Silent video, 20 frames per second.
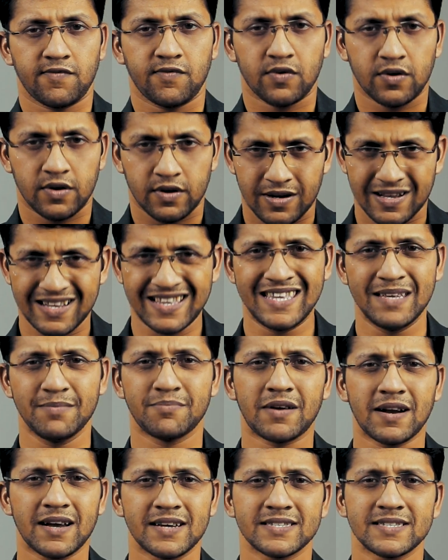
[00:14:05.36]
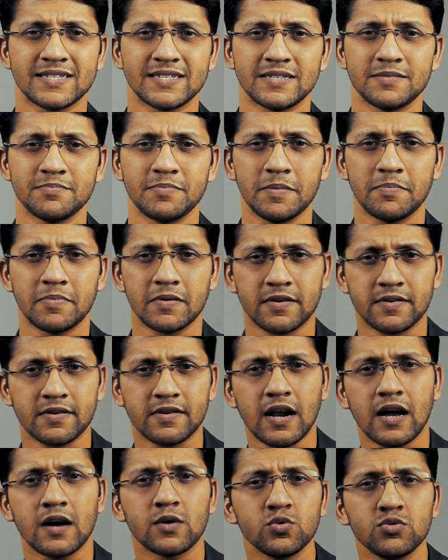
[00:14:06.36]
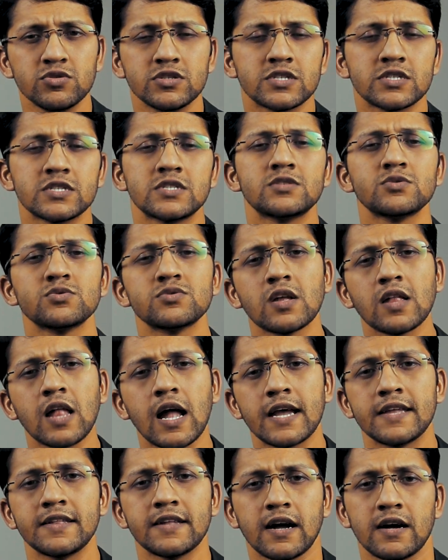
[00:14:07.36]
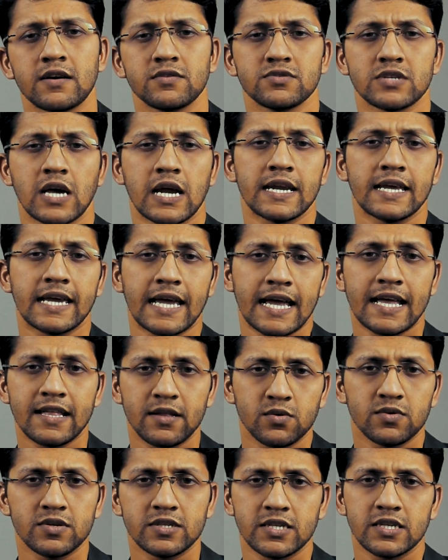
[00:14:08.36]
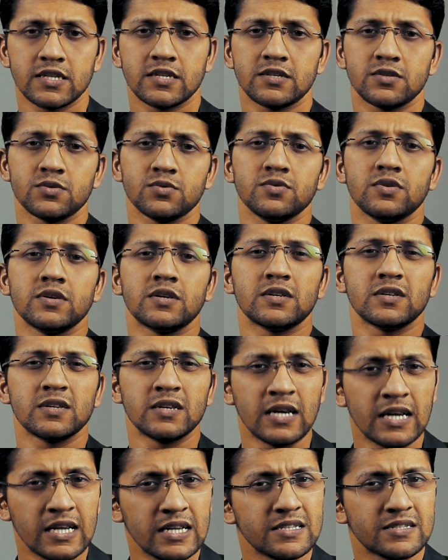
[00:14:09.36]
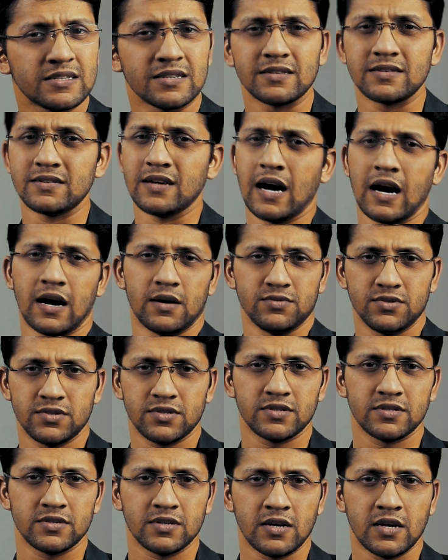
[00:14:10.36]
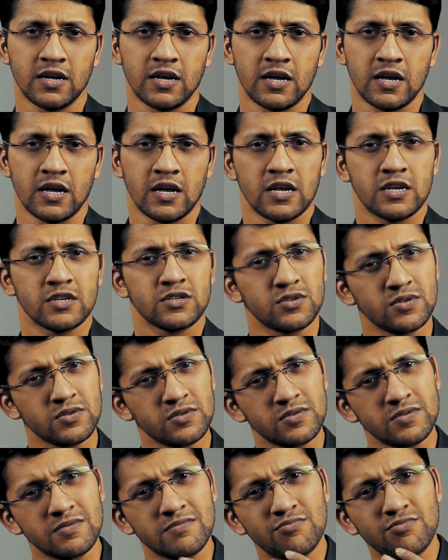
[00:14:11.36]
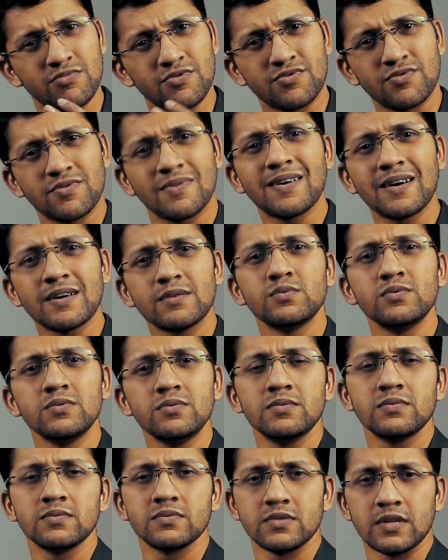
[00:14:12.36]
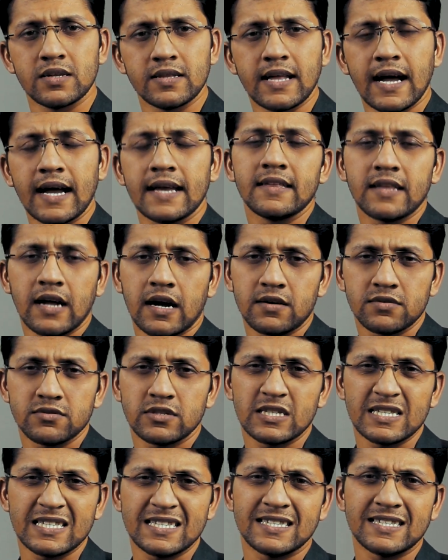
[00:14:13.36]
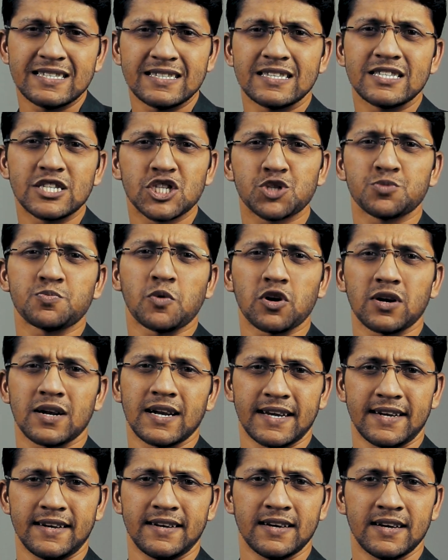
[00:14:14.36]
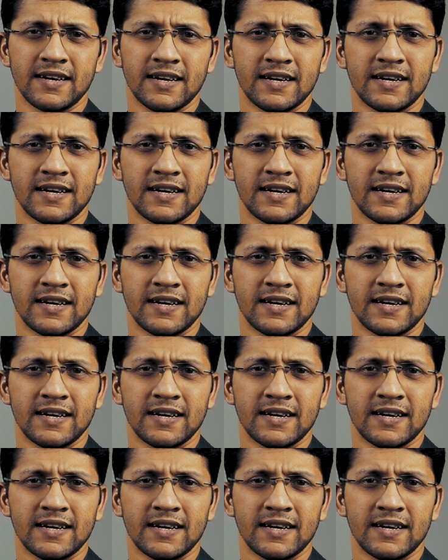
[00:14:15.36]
For Libra Ascendant people, Rahu is into the 9th house and Ketu is into the 3rd house. So Rahu, the 9th house, is in the spotlight.